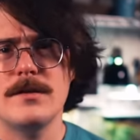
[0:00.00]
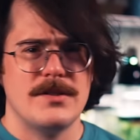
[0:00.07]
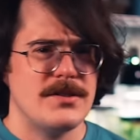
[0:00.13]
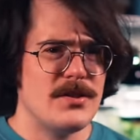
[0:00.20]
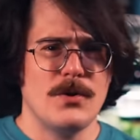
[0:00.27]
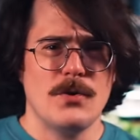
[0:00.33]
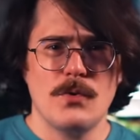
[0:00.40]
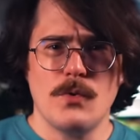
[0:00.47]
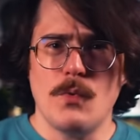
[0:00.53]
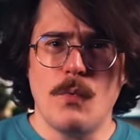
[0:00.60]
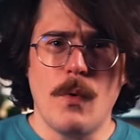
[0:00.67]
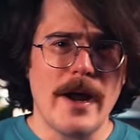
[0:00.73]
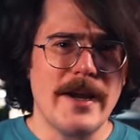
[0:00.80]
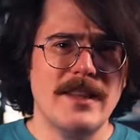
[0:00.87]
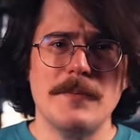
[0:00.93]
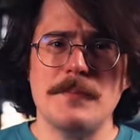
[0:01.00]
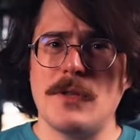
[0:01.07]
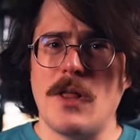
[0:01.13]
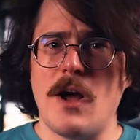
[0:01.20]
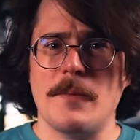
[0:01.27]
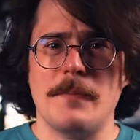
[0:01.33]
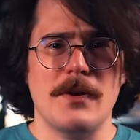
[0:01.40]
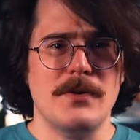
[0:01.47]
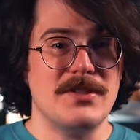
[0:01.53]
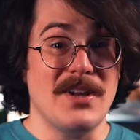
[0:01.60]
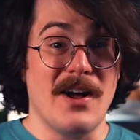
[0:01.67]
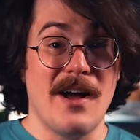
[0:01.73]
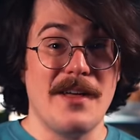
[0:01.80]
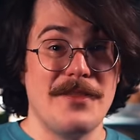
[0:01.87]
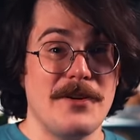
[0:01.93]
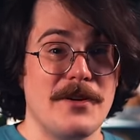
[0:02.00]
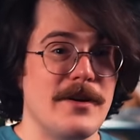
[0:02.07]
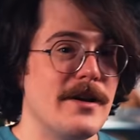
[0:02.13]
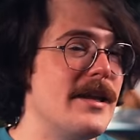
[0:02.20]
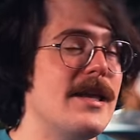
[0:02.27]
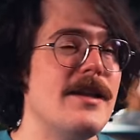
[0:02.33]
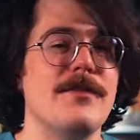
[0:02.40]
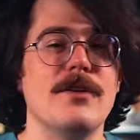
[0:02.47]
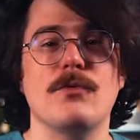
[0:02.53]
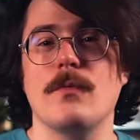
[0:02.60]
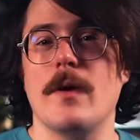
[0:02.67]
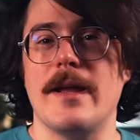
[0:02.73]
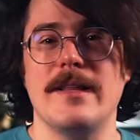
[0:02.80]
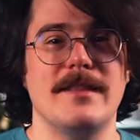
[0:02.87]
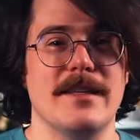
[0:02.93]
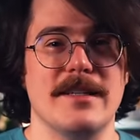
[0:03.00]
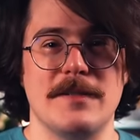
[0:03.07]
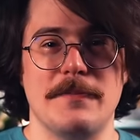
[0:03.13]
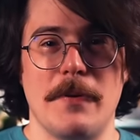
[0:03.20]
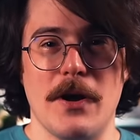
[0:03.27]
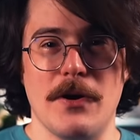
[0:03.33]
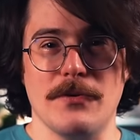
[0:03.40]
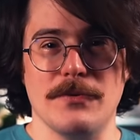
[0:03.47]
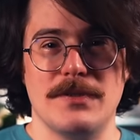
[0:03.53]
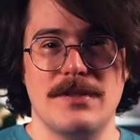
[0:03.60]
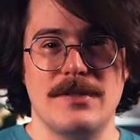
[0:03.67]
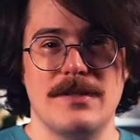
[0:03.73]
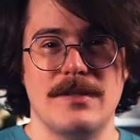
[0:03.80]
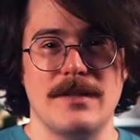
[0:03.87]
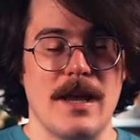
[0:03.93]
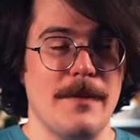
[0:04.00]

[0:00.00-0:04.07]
So why did the blog post author even write this post?